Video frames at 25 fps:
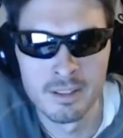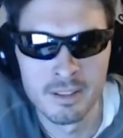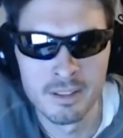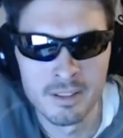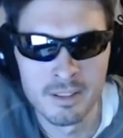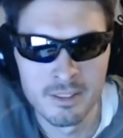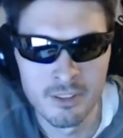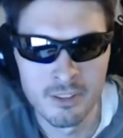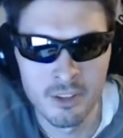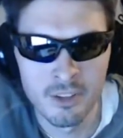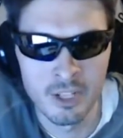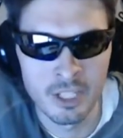
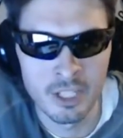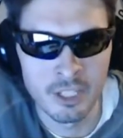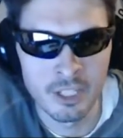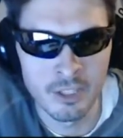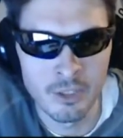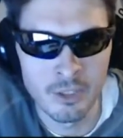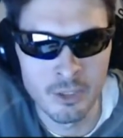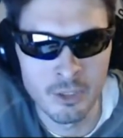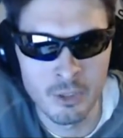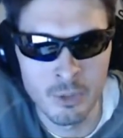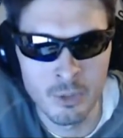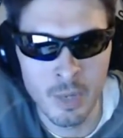Like
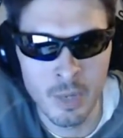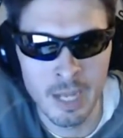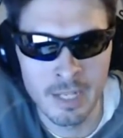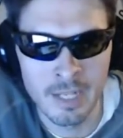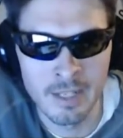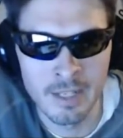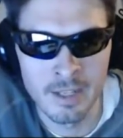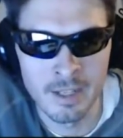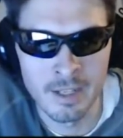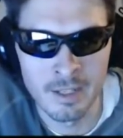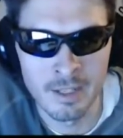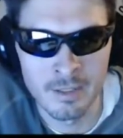you had
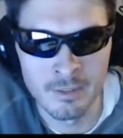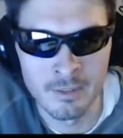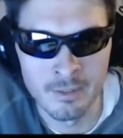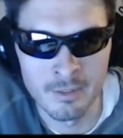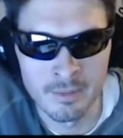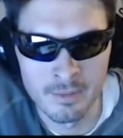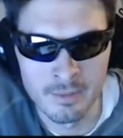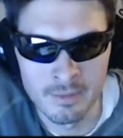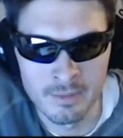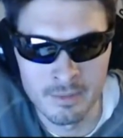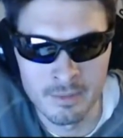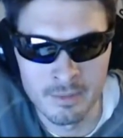to,
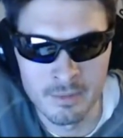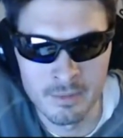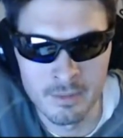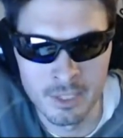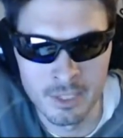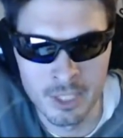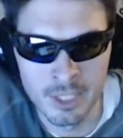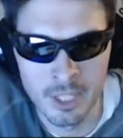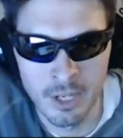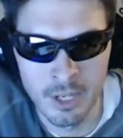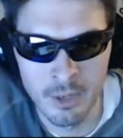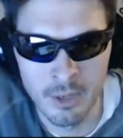
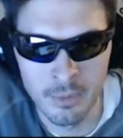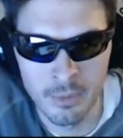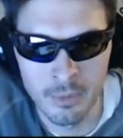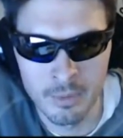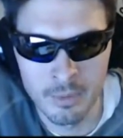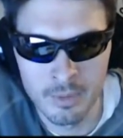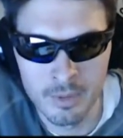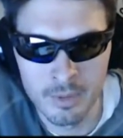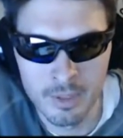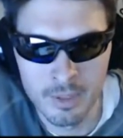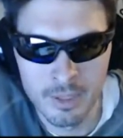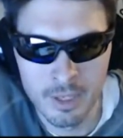you know,
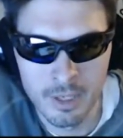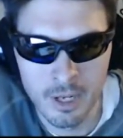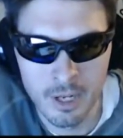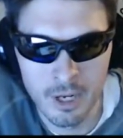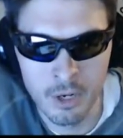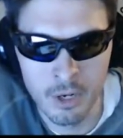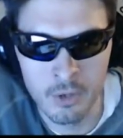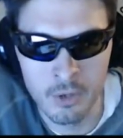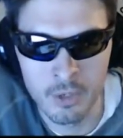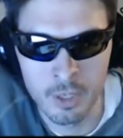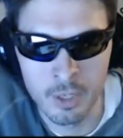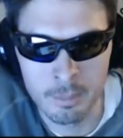
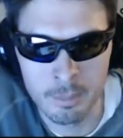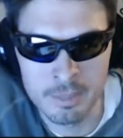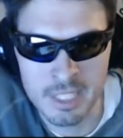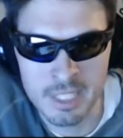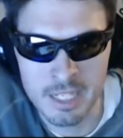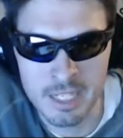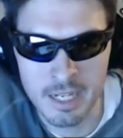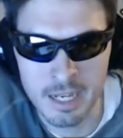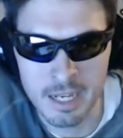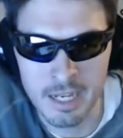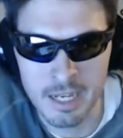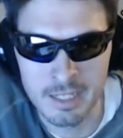earn up to
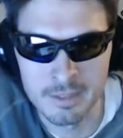that.